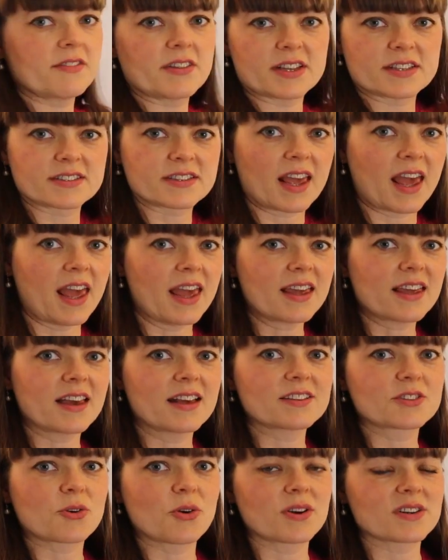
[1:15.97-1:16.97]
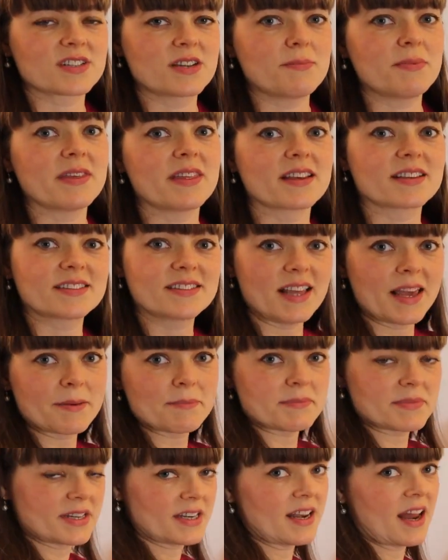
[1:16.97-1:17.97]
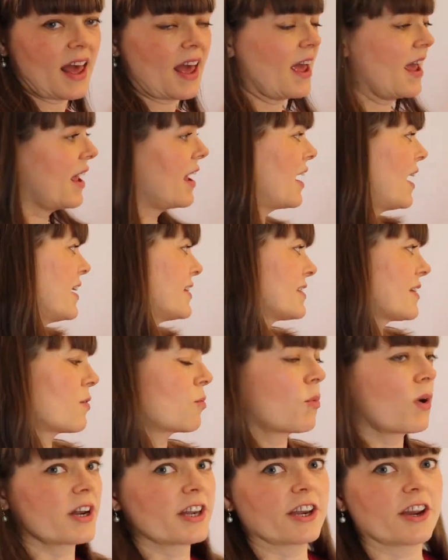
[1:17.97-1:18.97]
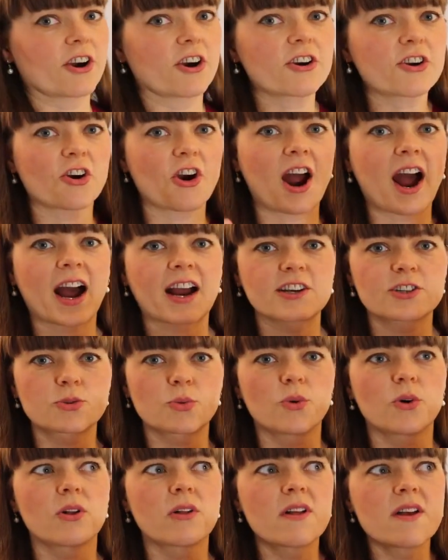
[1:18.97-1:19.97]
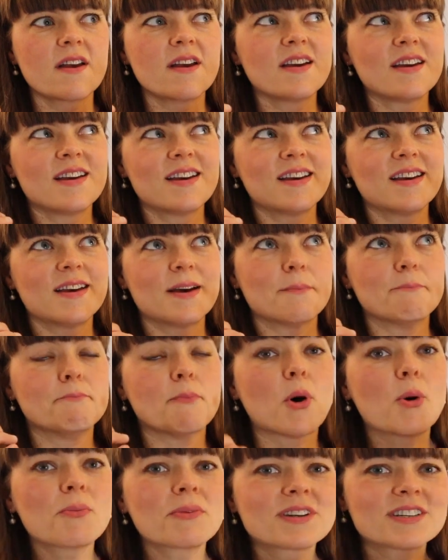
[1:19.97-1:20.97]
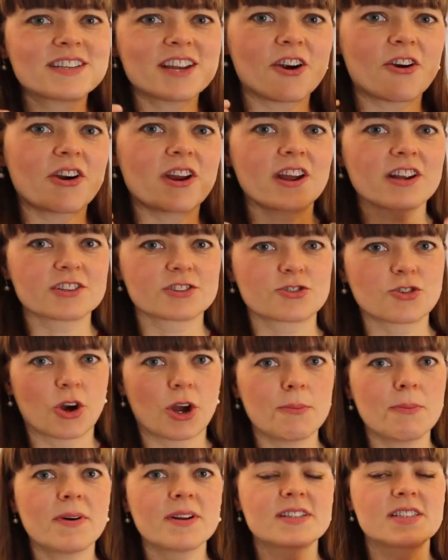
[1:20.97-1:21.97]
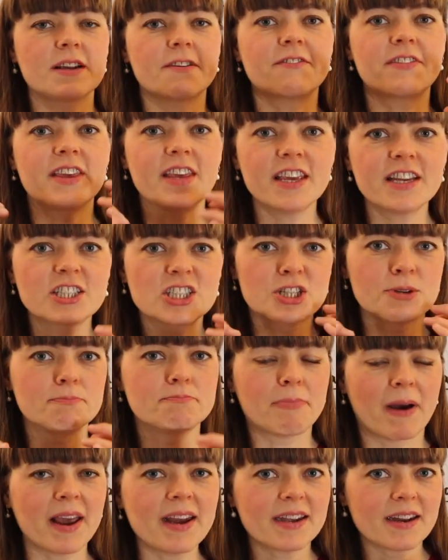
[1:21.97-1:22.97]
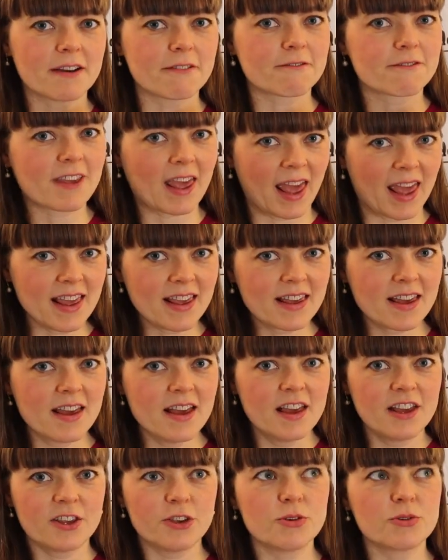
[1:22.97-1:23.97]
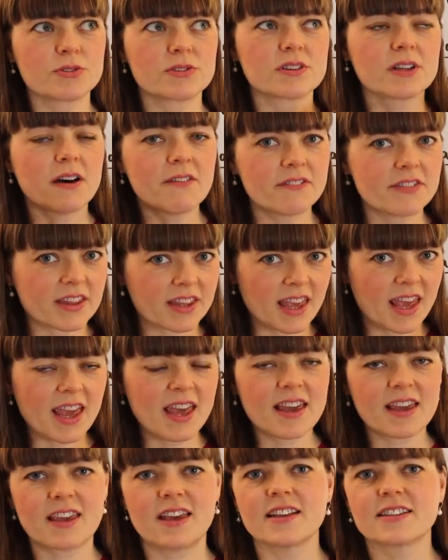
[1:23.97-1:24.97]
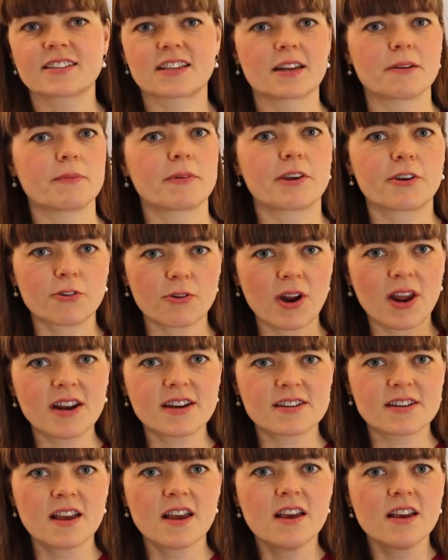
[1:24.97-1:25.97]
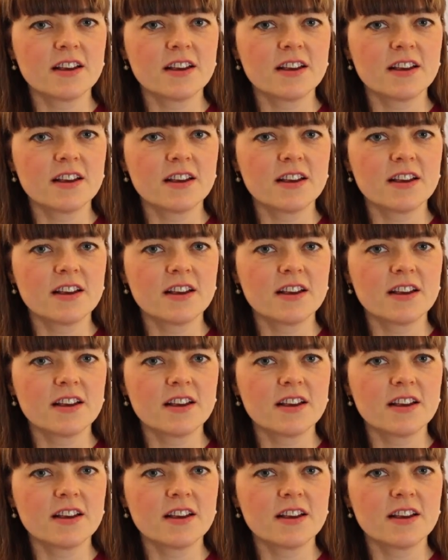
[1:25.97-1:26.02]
of this cake is going to be the same today as in 1 year, your actual momentary enjoyment of each bite of cake. You love the cake, it's going to be great.